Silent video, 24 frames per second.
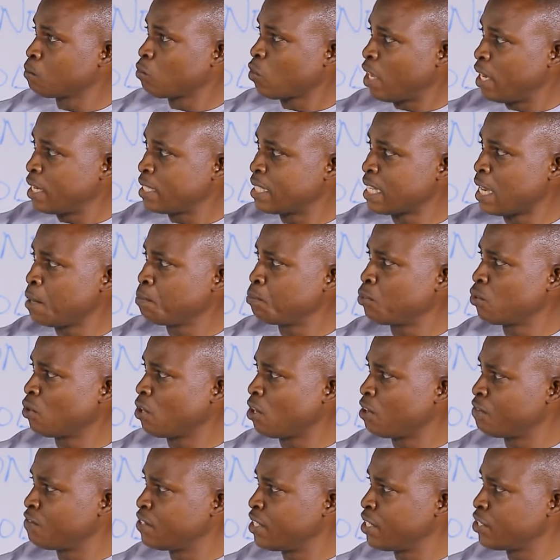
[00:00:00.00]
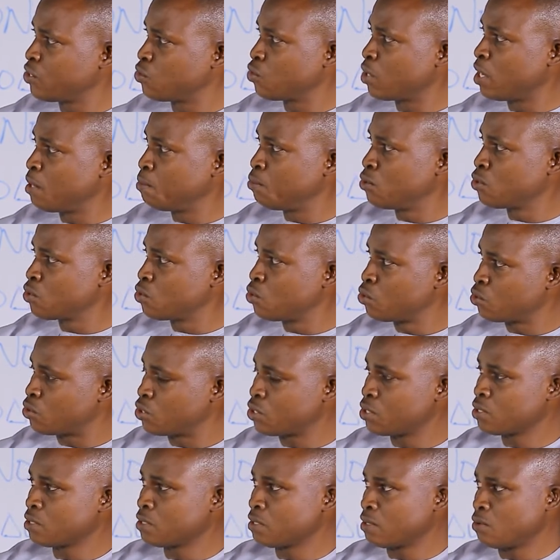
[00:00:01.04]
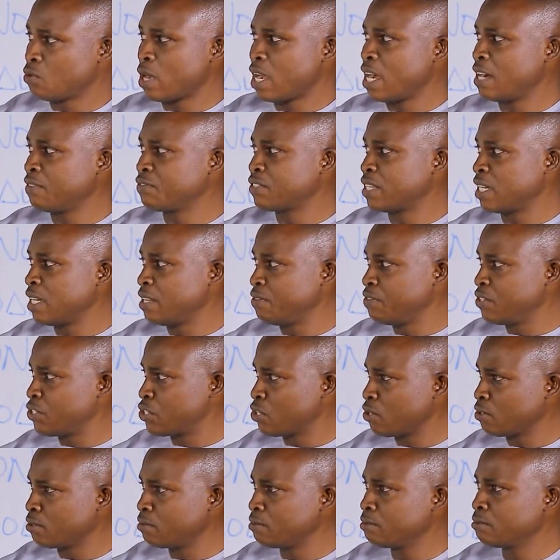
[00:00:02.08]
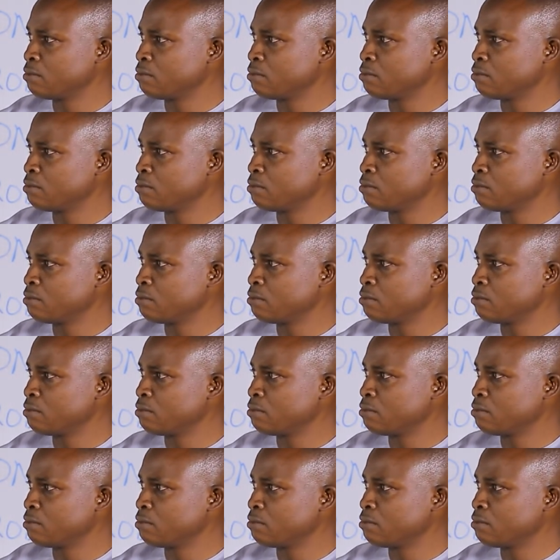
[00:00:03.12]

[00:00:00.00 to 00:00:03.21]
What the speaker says: example of these durable goods, we have television,